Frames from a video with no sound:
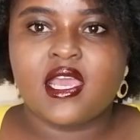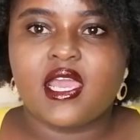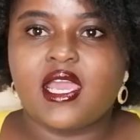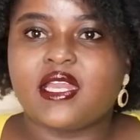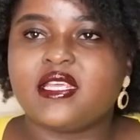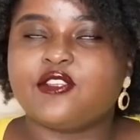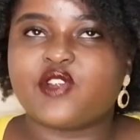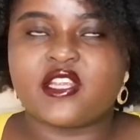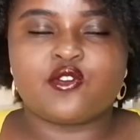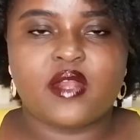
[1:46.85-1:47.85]
And he
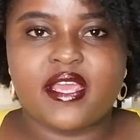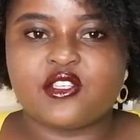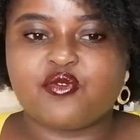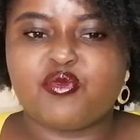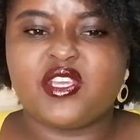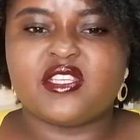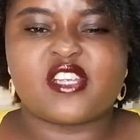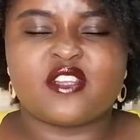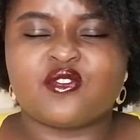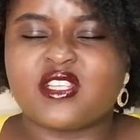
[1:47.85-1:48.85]
tried to lie to me,
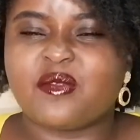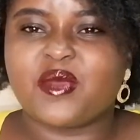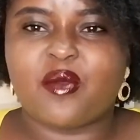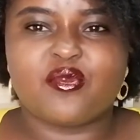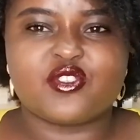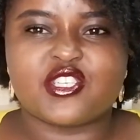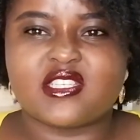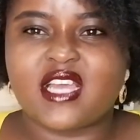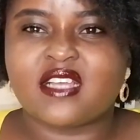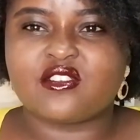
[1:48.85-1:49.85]
tried to tell me a bullshit
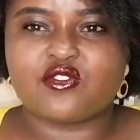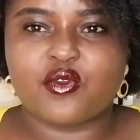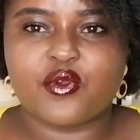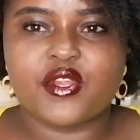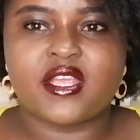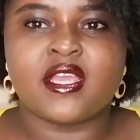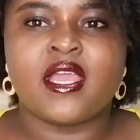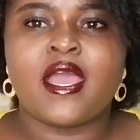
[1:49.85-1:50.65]
ass story,